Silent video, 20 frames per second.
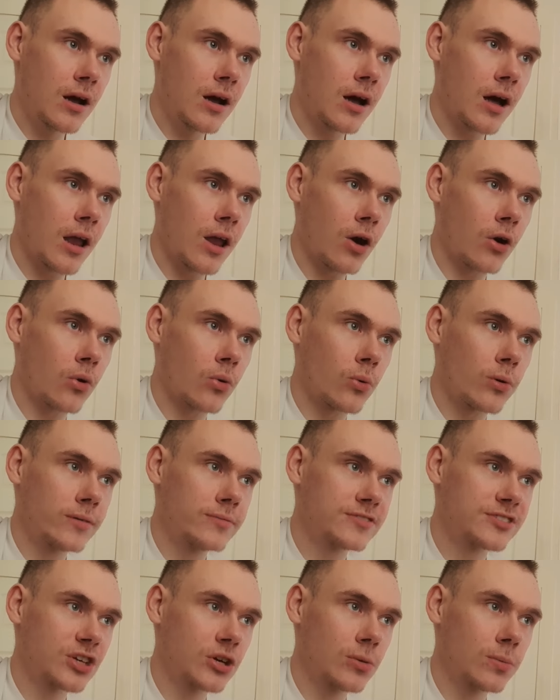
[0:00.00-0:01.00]
along with
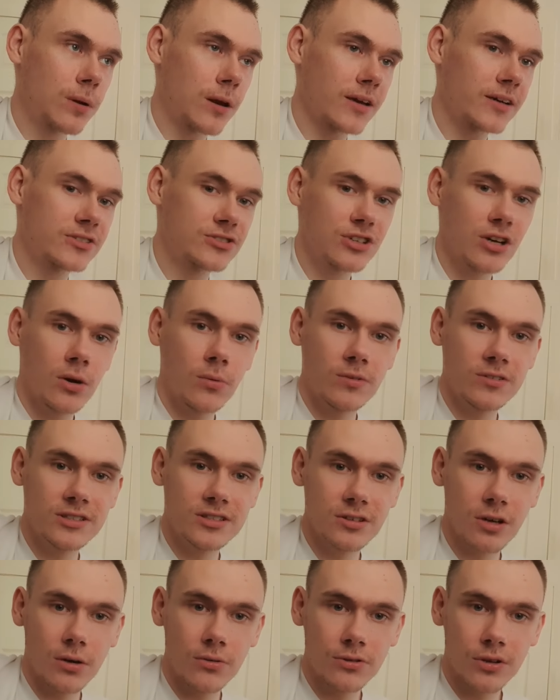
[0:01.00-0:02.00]
Super League Show, which is
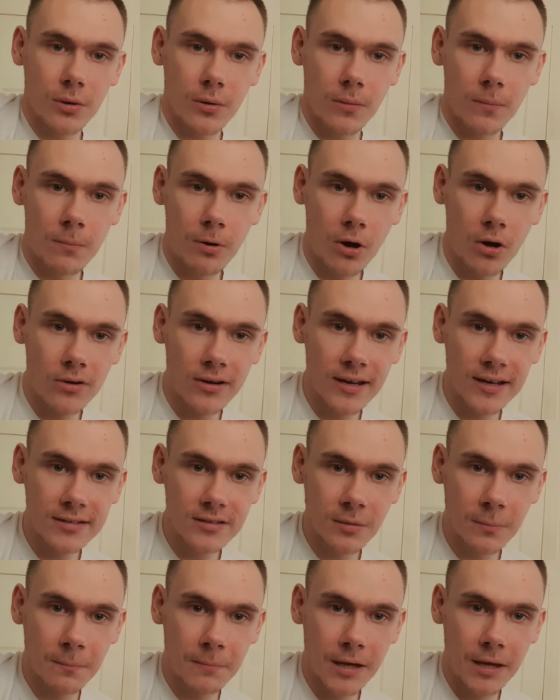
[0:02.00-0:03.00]
also broadcast
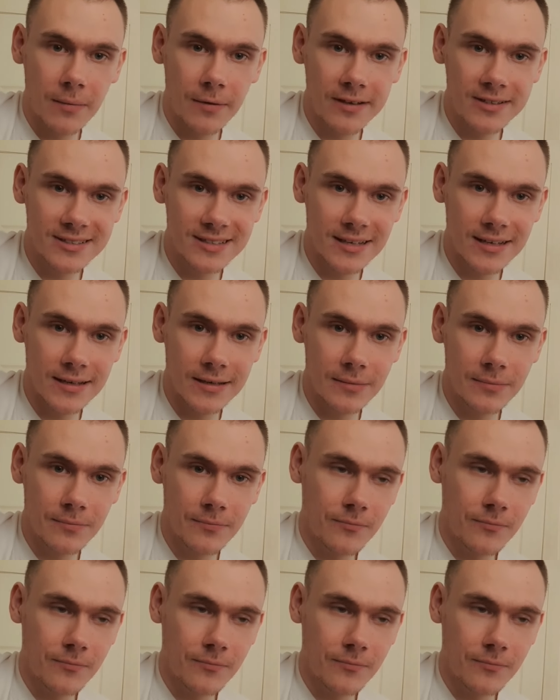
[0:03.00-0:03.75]
on BBC.